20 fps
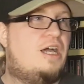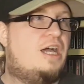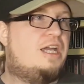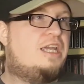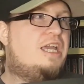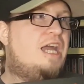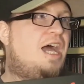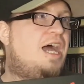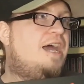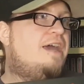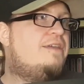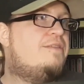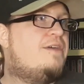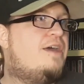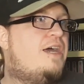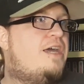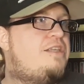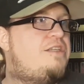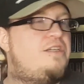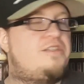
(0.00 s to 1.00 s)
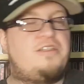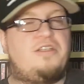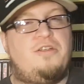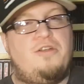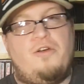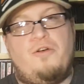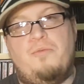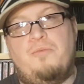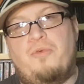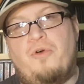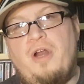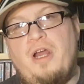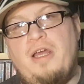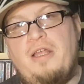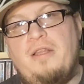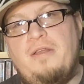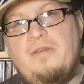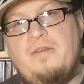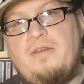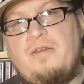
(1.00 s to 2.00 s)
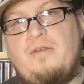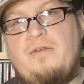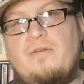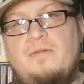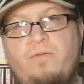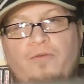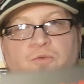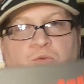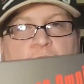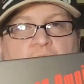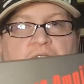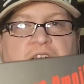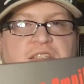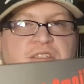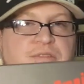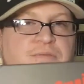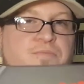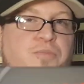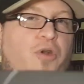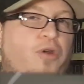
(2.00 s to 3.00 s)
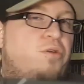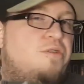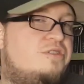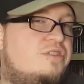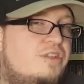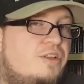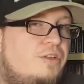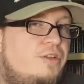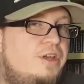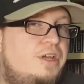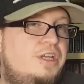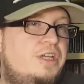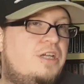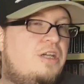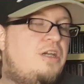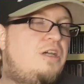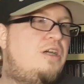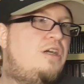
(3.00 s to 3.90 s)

a guy that doesn't know Brett Weiss personally,